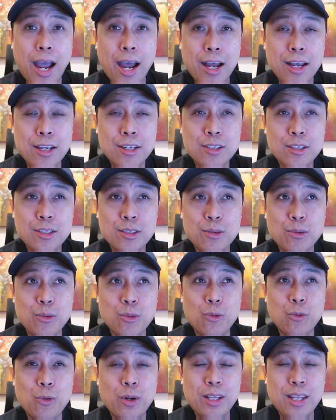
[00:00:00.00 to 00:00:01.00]
as
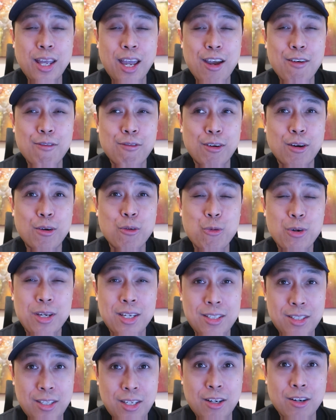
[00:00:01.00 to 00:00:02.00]
whatever
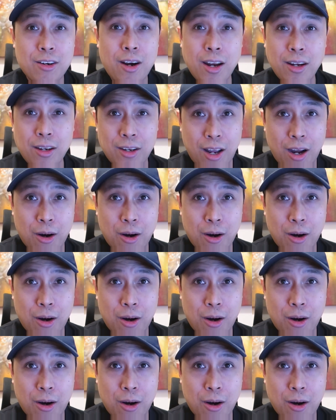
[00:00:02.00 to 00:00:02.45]
we see right